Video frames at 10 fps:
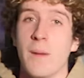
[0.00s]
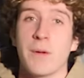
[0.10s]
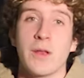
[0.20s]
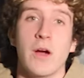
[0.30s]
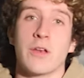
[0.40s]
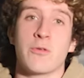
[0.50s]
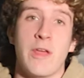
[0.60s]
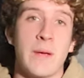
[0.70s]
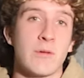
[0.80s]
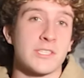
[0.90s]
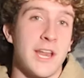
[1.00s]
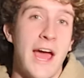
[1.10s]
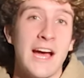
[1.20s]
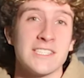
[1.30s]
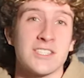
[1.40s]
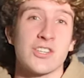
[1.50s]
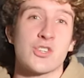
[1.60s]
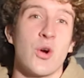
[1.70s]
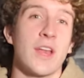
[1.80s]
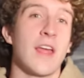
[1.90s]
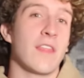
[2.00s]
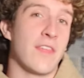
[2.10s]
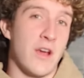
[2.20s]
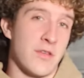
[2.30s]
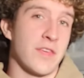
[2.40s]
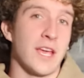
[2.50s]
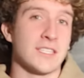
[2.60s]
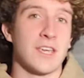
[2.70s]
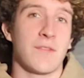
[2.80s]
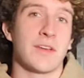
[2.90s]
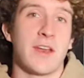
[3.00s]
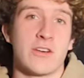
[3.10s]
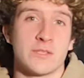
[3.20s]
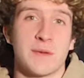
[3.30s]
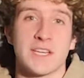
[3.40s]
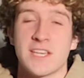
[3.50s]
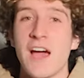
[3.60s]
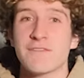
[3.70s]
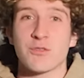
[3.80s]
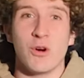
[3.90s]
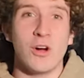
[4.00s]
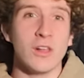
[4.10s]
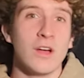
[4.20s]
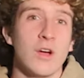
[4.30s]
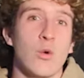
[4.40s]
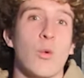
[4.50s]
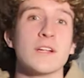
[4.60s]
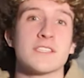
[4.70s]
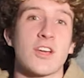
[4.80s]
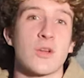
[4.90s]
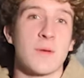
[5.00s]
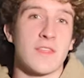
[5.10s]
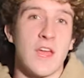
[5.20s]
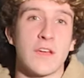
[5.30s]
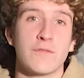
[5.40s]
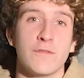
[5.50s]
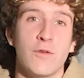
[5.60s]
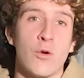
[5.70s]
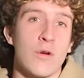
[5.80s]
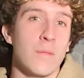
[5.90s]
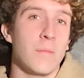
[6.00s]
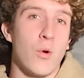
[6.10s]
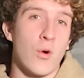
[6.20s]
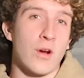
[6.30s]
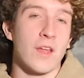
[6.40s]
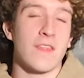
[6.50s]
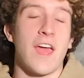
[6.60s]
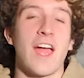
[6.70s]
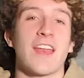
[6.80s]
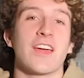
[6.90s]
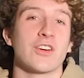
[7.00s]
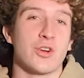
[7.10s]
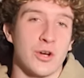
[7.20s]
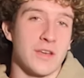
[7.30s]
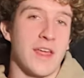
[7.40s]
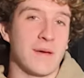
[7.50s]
pop in on your neighbors and ask to join their Thanksgiving dinners, because after all, what's there to be thankful for more than good